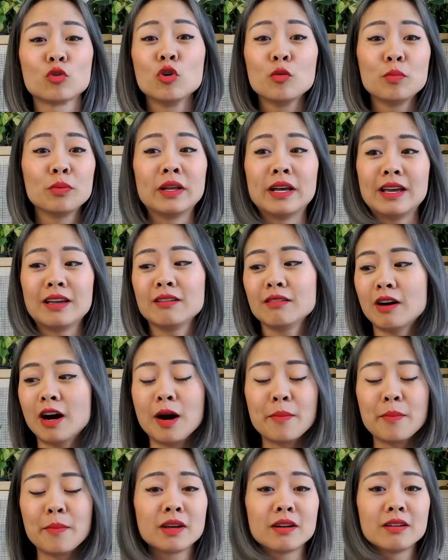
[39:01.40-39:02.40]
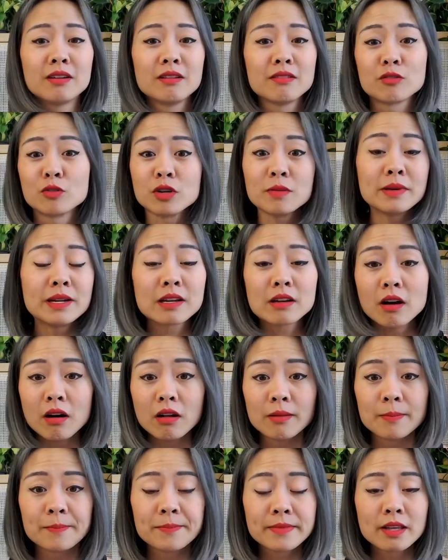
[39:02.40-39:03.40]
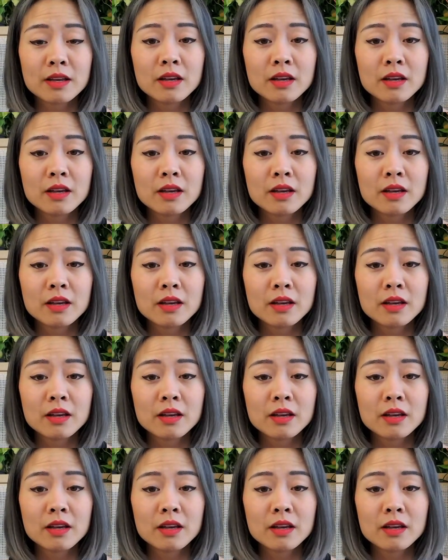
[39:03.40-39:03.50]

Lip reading: role play hopping on a 30-minute call.